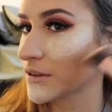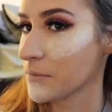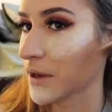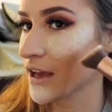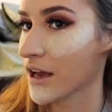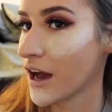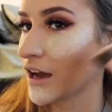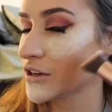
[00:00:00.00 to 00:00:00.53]

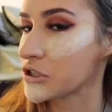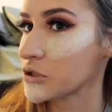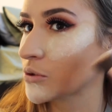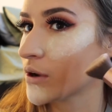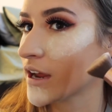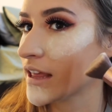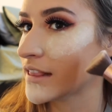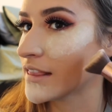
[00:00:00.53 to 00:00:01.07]
my
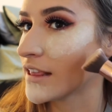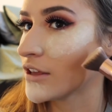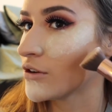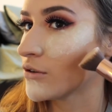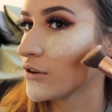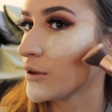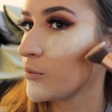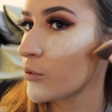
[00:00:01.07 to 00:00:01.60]
contour, it
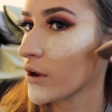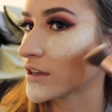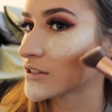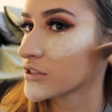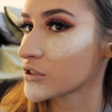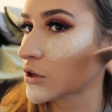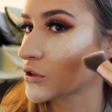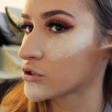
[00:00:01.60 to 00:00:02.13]
literally
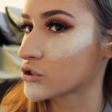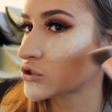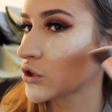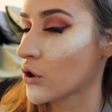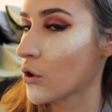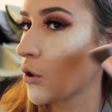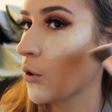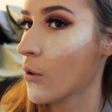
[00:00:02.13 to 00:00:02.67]
grazes on
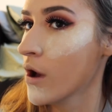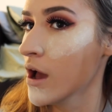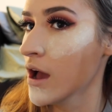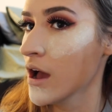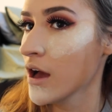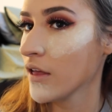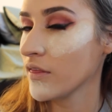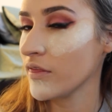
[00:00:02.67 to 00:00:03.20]
so
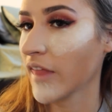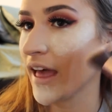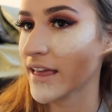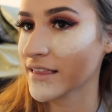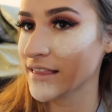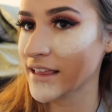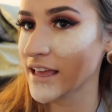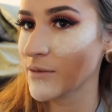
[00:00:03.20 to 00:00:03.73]

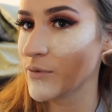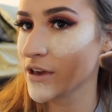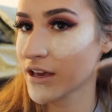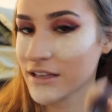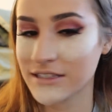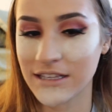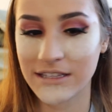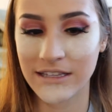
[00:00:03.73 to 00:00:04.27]
lightly
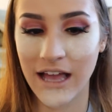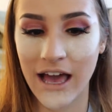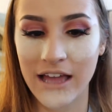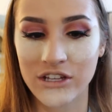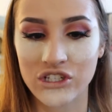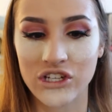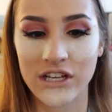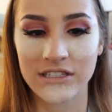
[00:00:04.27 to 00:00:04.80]
because it's
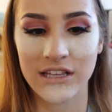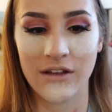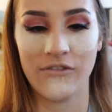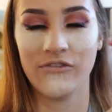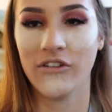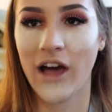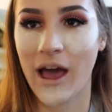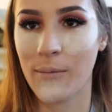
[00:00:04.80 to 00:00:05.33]
not just a
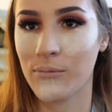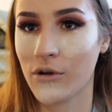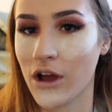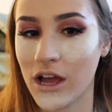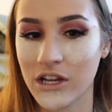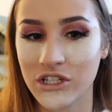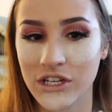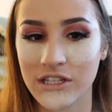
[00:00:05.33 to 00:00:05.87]
flat
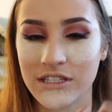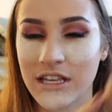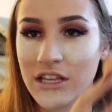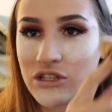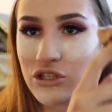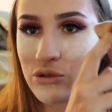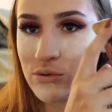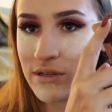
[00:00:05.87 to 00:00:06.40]
brush, it's
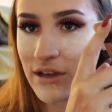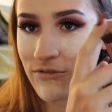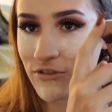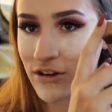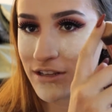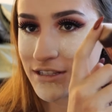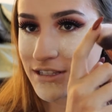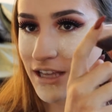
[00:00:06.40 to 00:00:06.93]
two
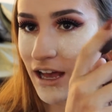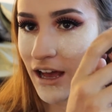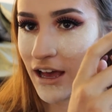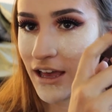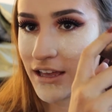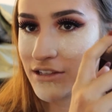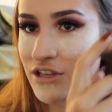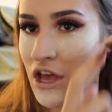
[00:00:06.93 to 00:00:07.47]
different
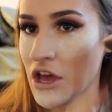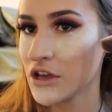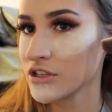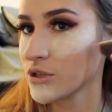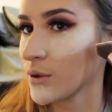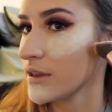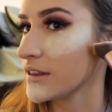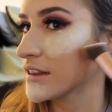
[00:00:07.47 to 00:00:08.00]
sides.
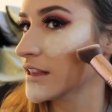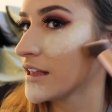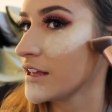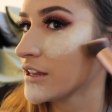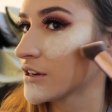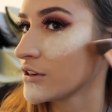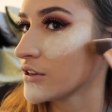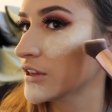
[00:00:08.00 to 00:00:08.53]
So it
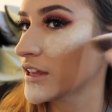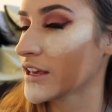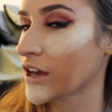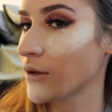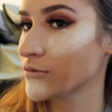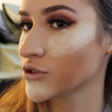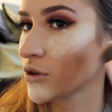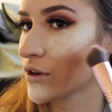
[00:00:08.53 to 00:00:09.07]
literally
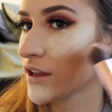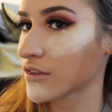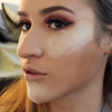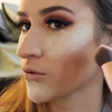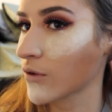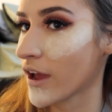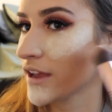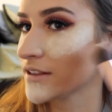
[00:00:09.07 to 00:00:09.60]
comes on at
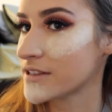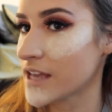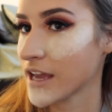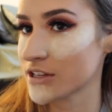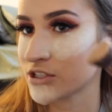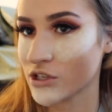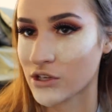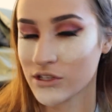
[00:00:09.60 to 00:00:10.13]
the right
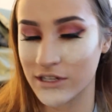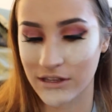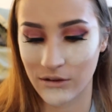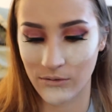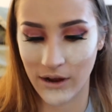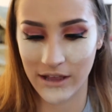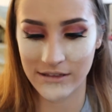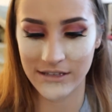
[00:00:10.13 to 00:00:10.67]
textures at
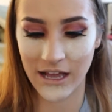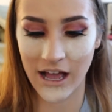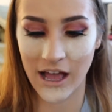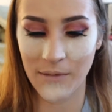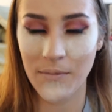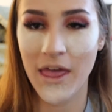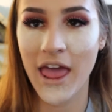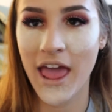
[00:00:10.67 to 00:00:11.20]
the right
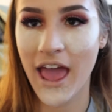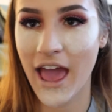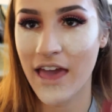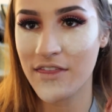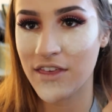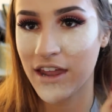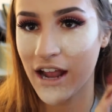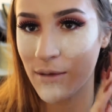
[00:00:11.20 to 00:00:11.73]
time.
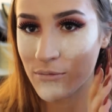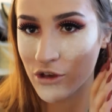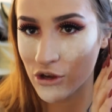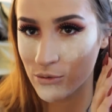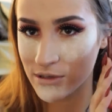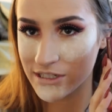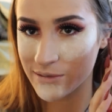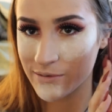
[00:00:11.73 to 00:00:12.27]
And then I'm
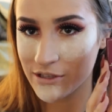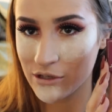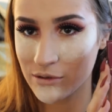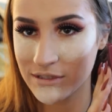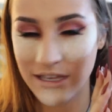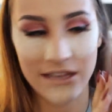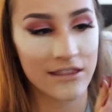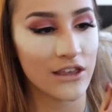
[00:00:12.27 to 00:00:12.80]
going to be
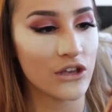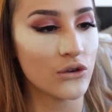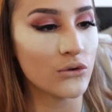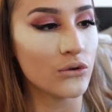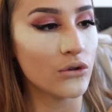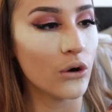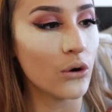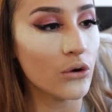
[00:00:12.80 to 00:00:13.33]
using the
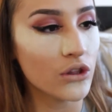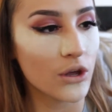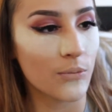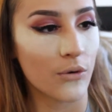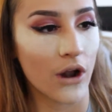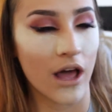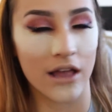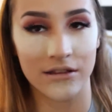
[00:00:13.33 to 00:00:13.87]
Hula
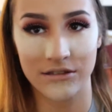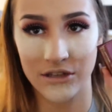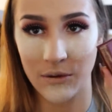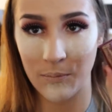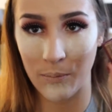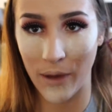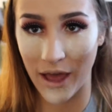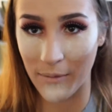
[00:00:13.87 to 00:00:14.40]

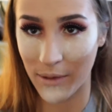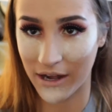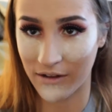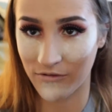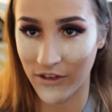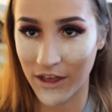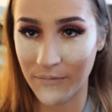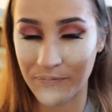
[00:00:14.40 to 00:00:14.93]
Bronzer by
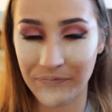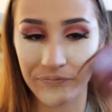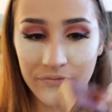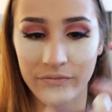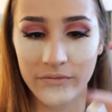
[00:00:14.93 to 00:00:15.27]
Benefit.